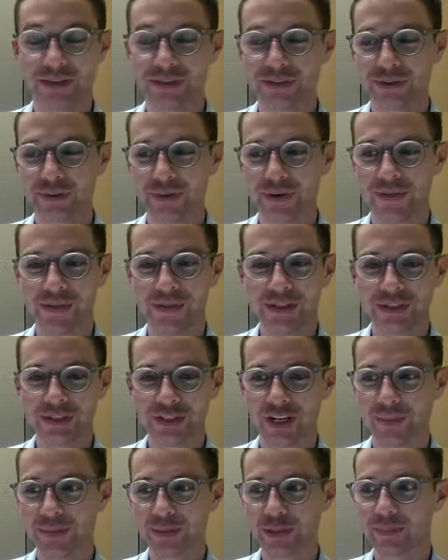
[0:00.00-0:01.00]
So on this
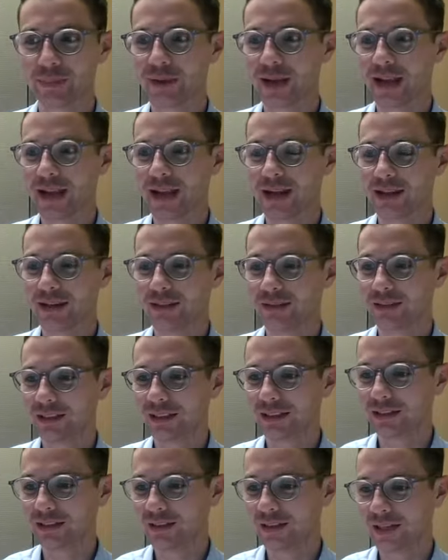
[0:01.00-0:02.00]
chapter, pay a
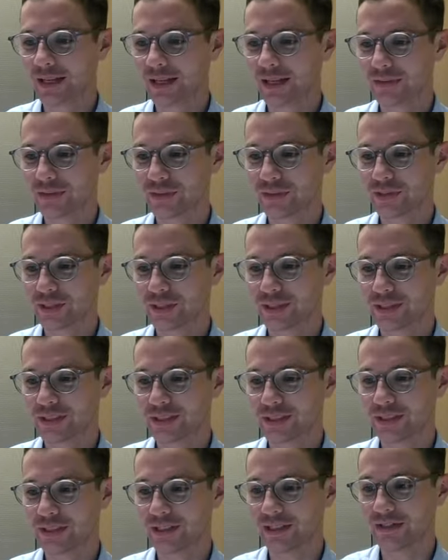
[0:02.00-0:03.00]
little extra
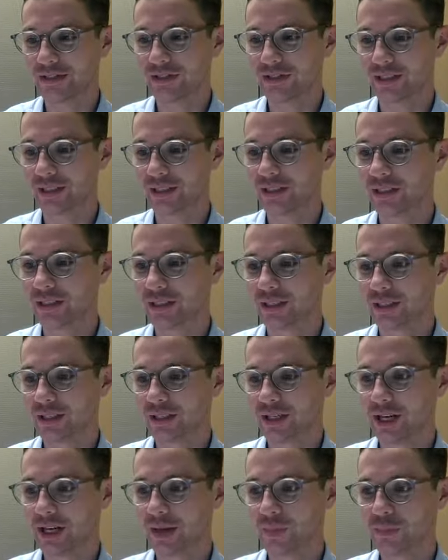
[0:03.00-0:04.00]
attention
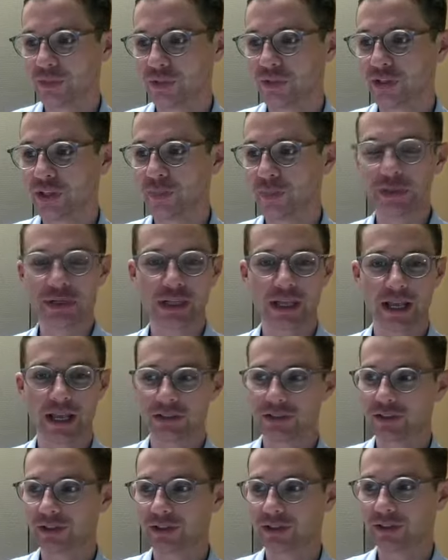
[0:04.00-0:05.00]
to the
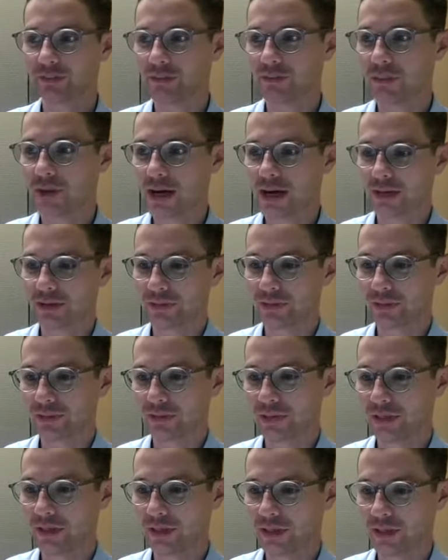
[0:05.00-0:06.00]
communication
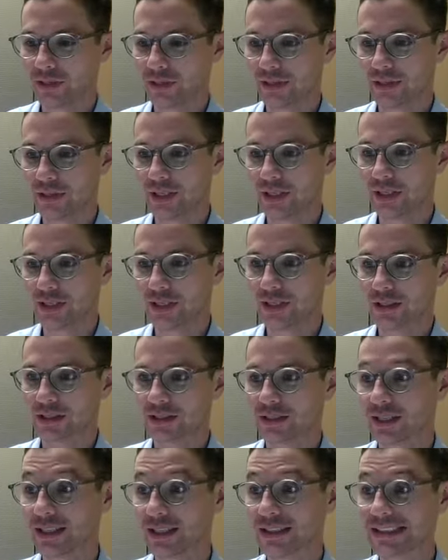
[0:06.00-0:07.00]
model on
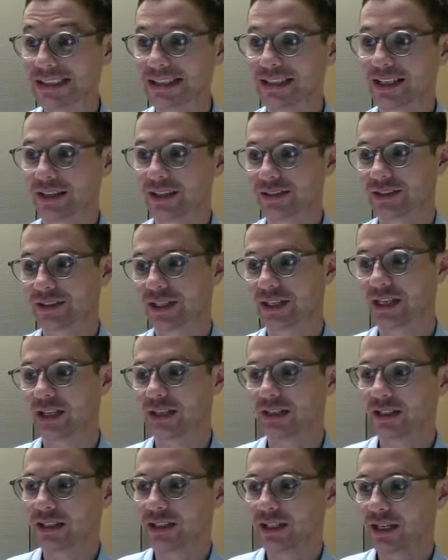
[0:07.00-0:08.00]
slide 6
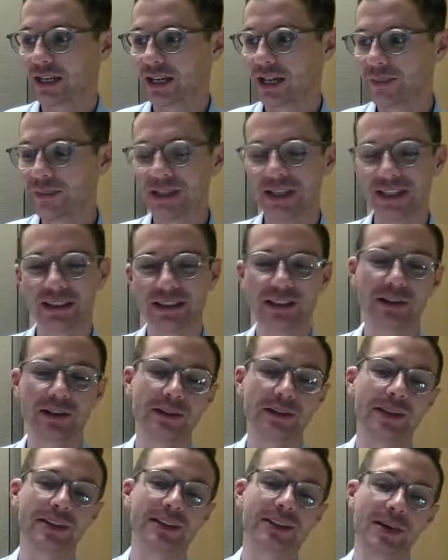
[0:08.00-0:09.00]
here. Consider
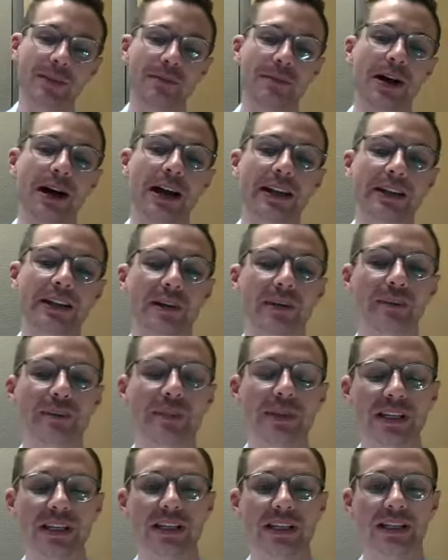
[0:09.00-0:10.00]
things that might
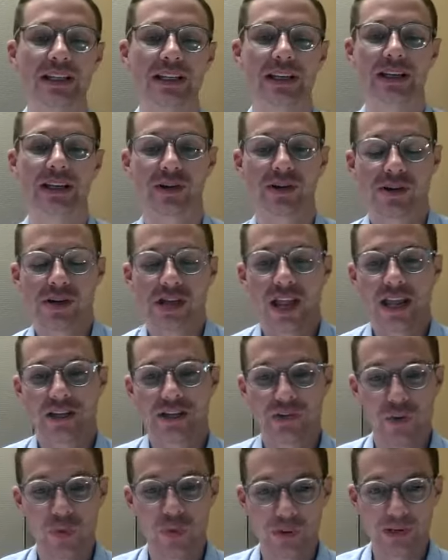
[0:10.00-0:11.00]
be create
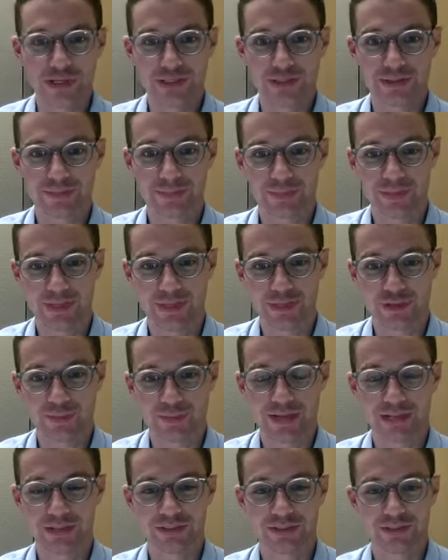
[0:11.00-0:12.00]
noise in your
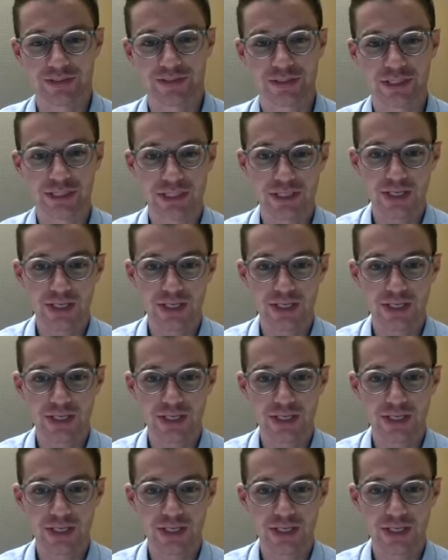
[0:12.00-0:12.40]
message.